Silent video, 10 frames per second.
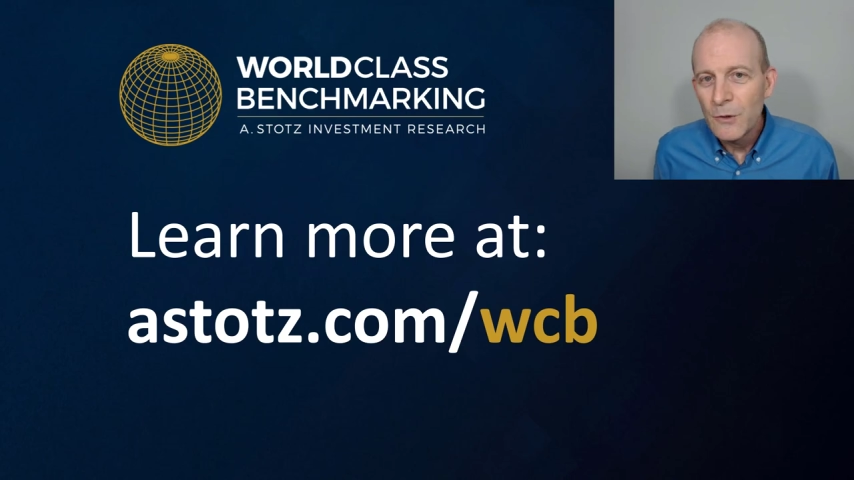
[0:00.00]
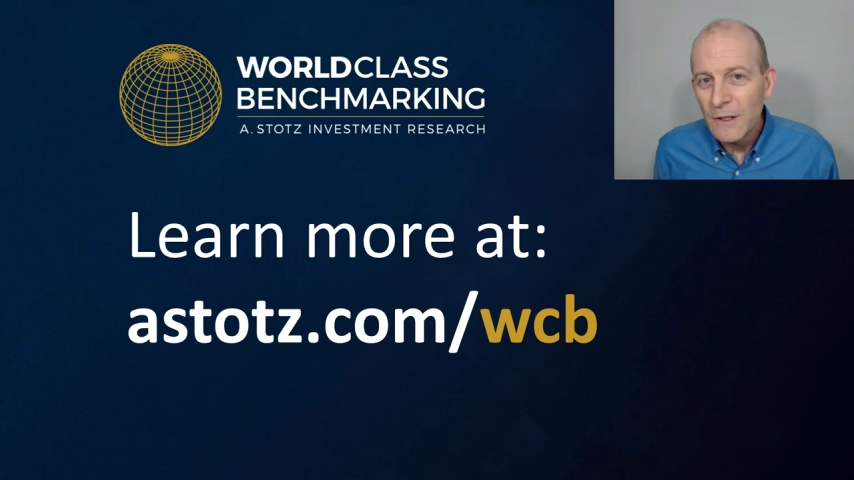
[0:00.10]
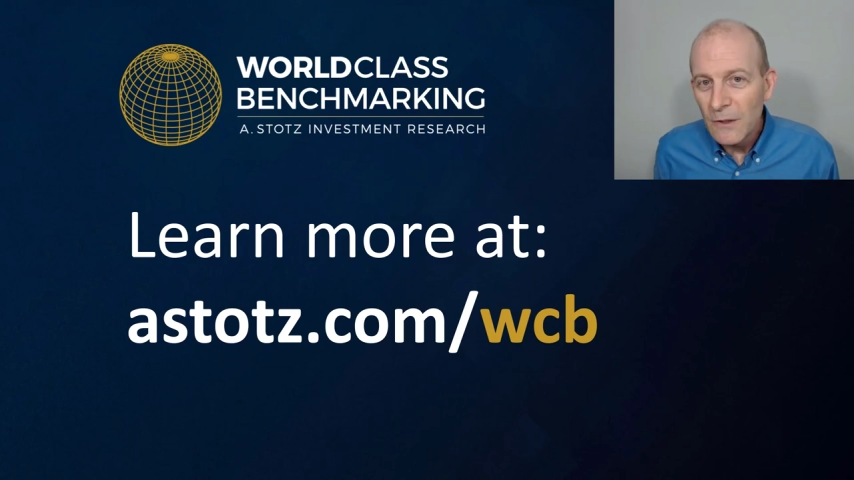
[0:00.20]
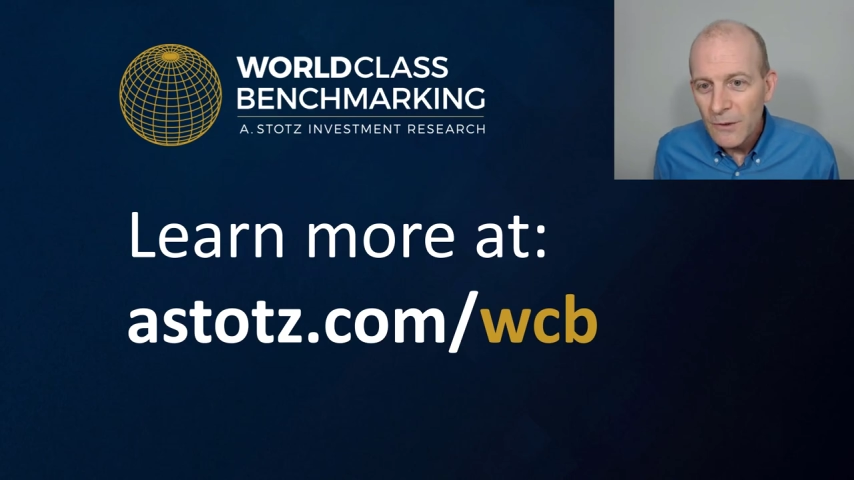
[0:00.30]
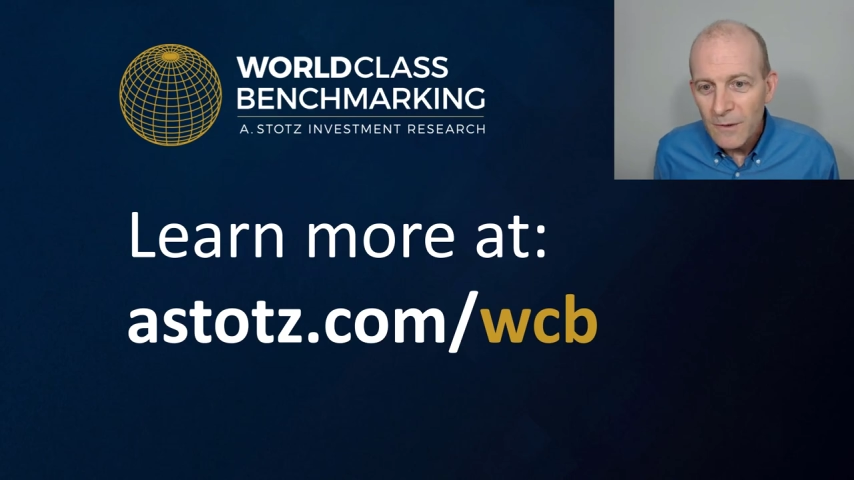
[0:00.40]
You
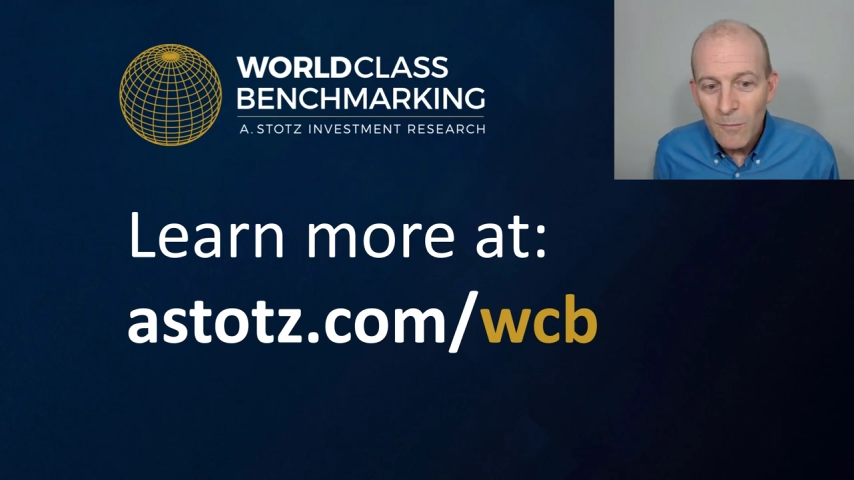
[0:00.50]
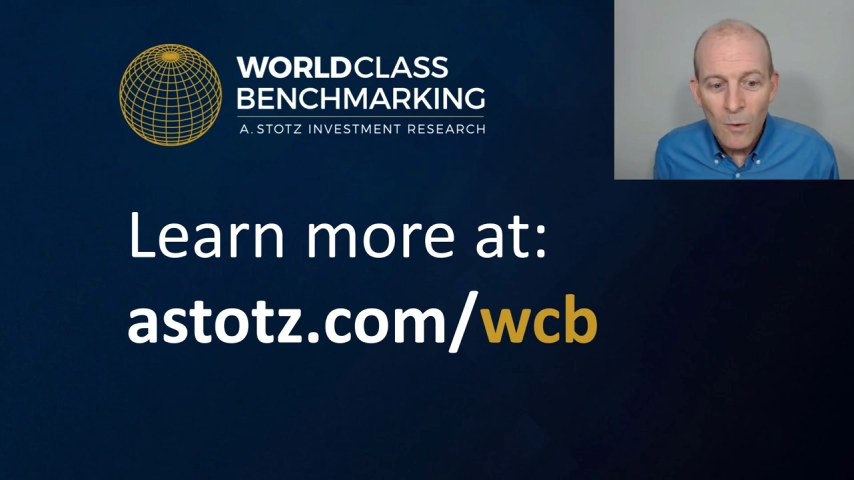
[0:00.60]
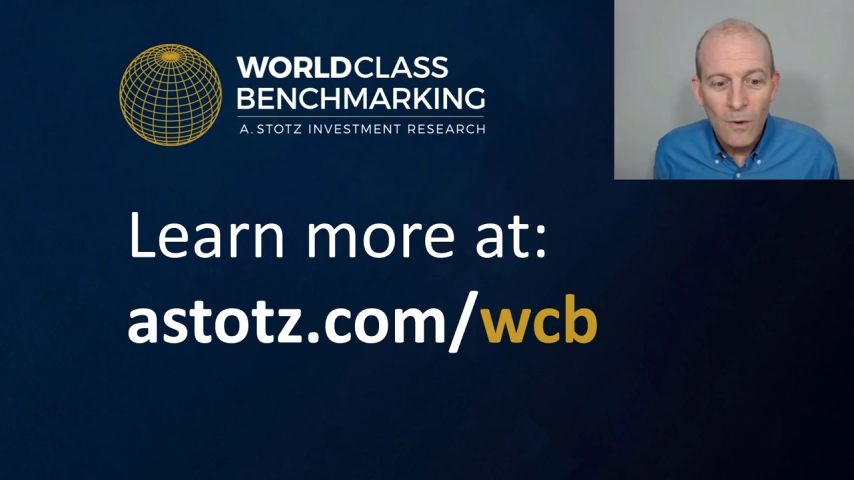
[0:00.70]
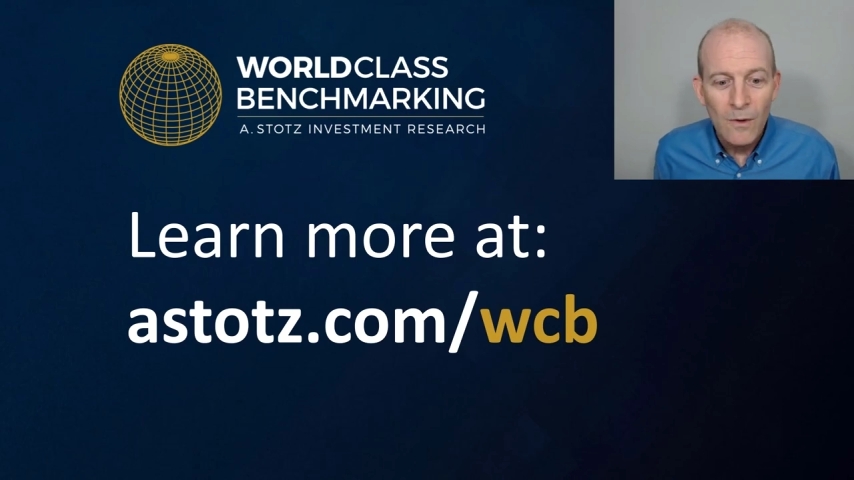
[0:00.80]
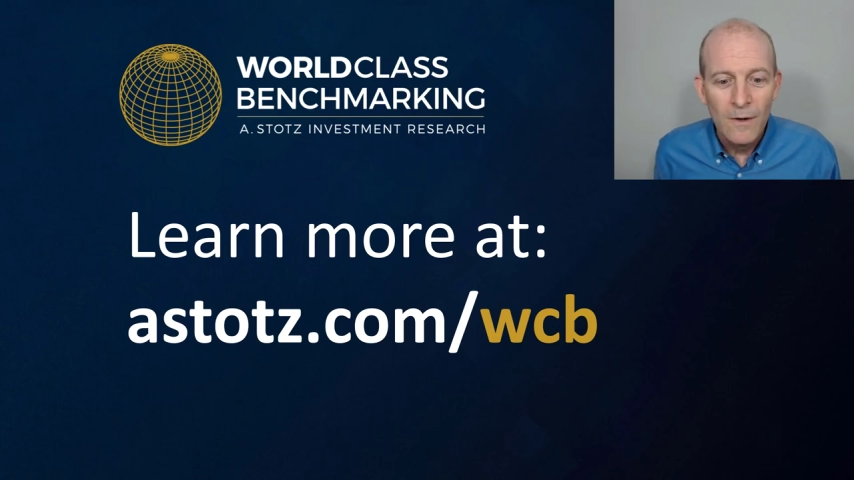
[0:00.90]
can learn
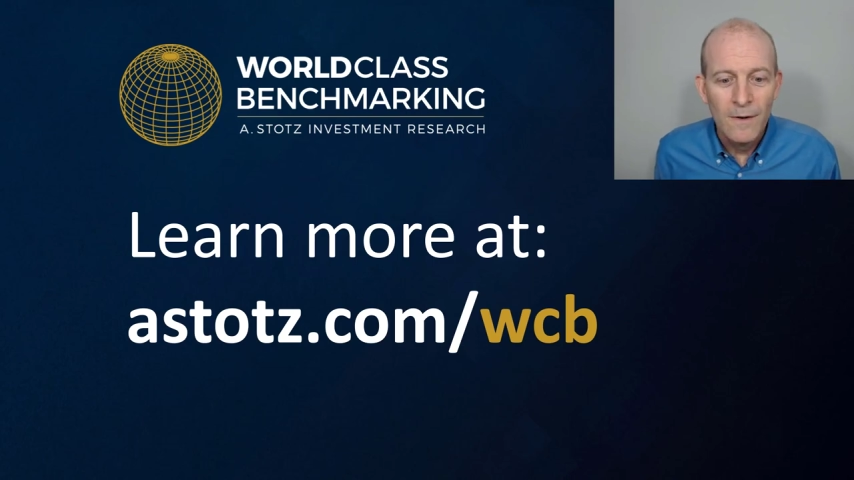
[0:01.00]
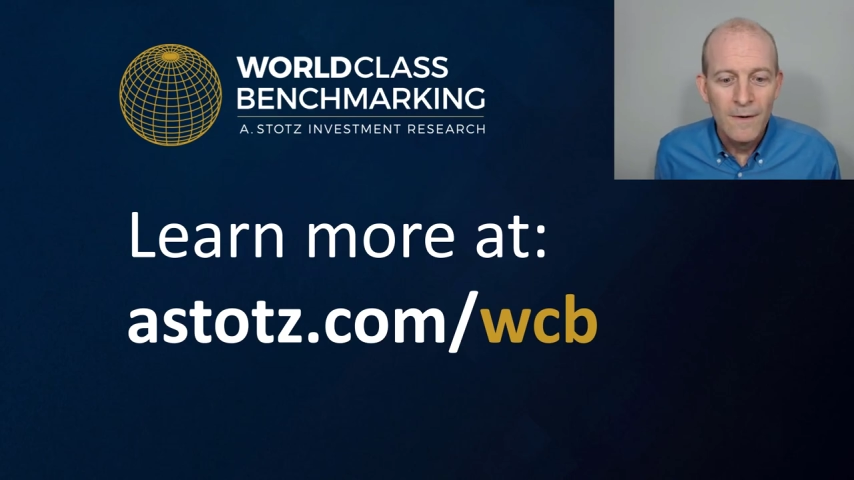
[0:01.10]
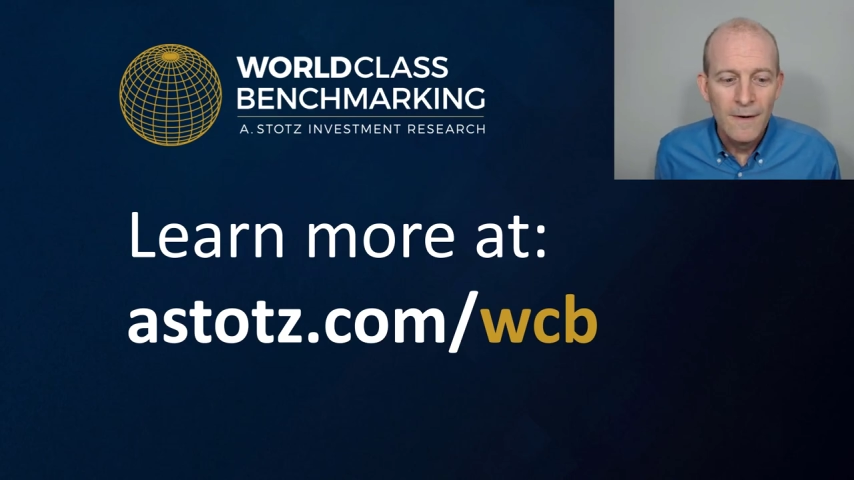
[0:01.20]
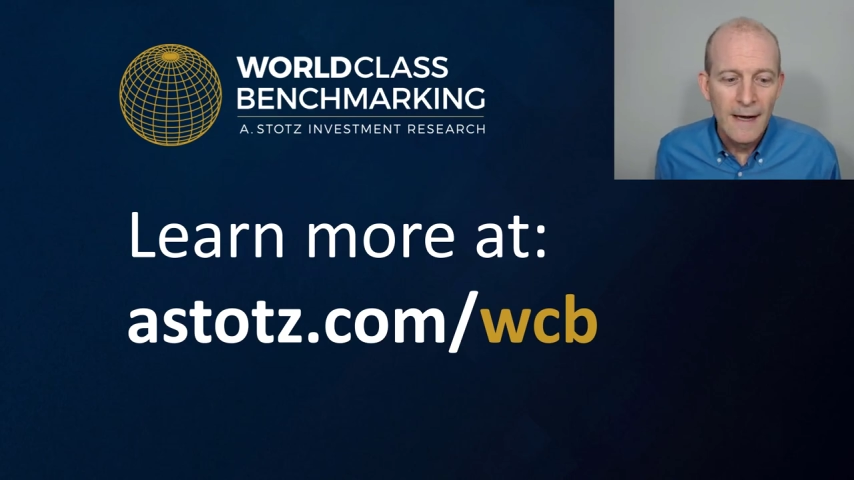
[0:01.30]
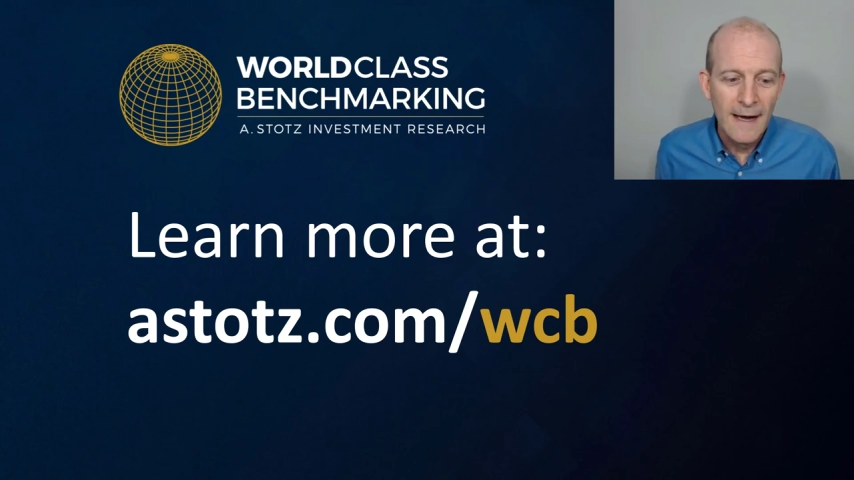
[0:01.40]
more
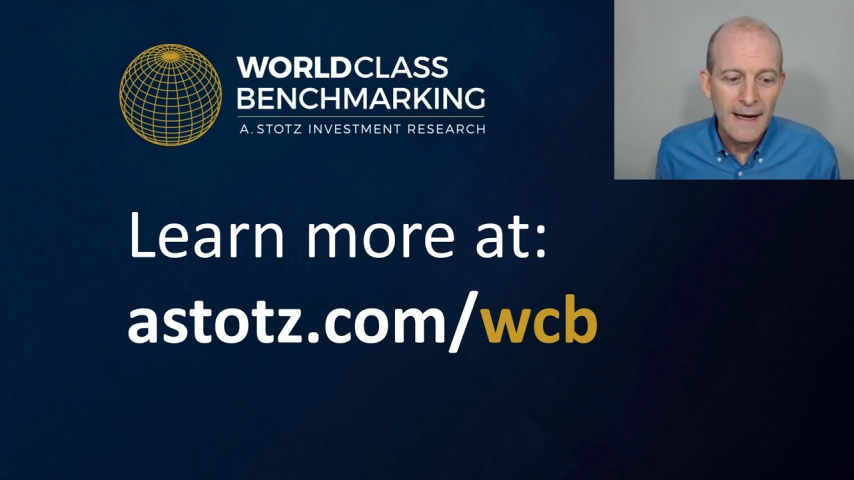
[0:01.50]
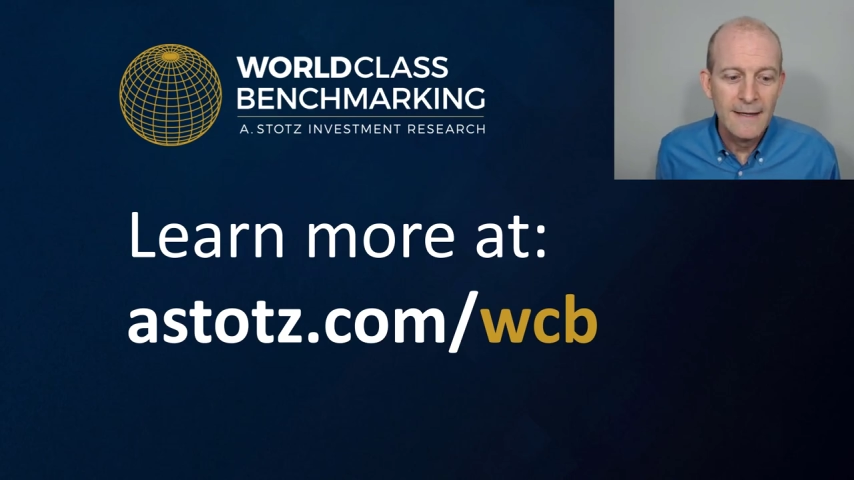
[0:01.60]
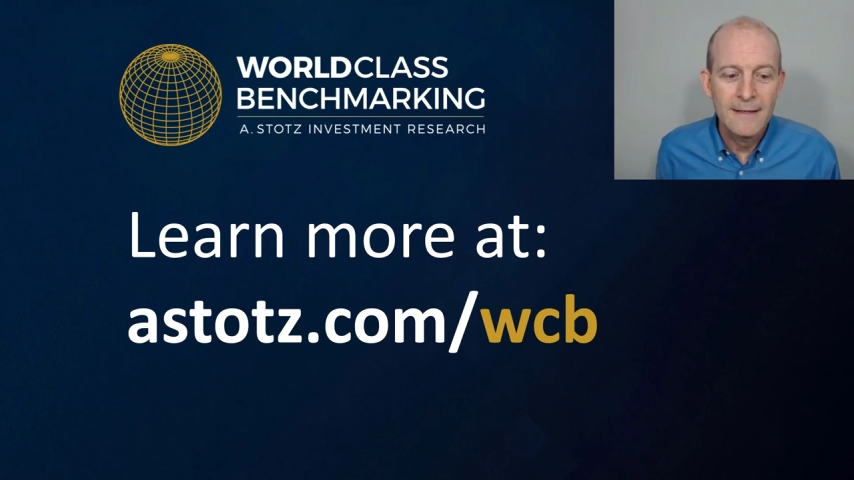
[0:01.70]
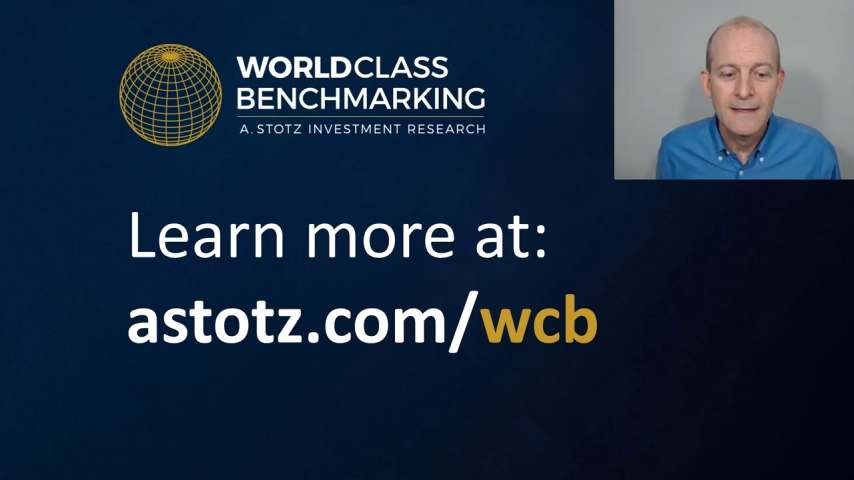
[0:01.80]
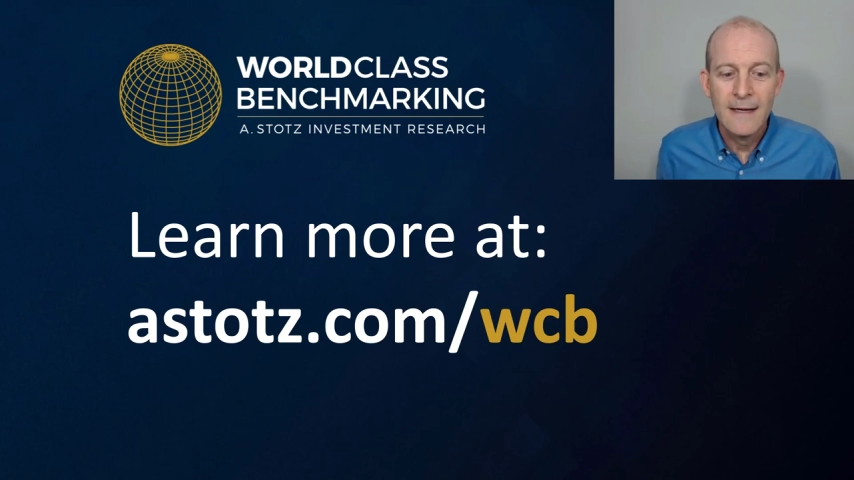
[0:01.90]
at